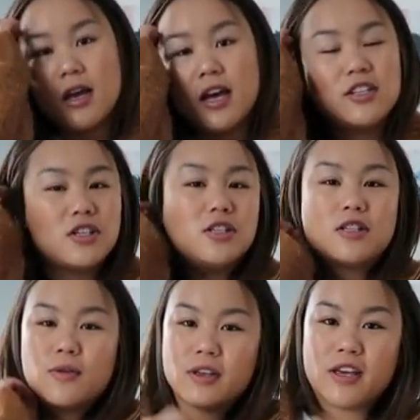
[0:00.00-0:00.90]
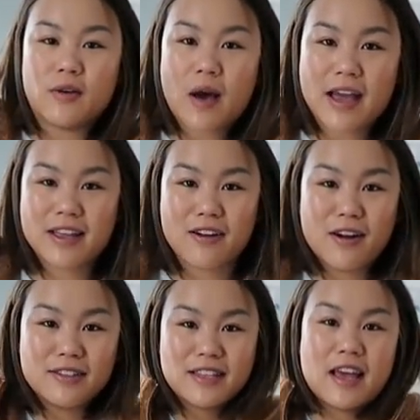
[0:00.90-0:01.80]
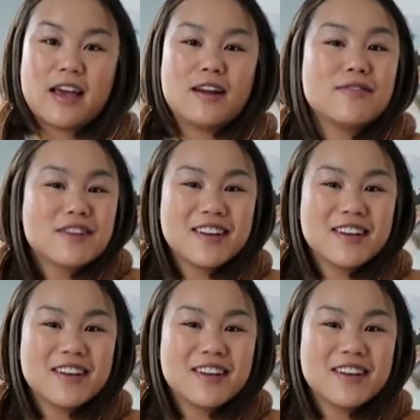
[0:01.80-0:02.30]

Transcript: It's just so cute. I cannot say enough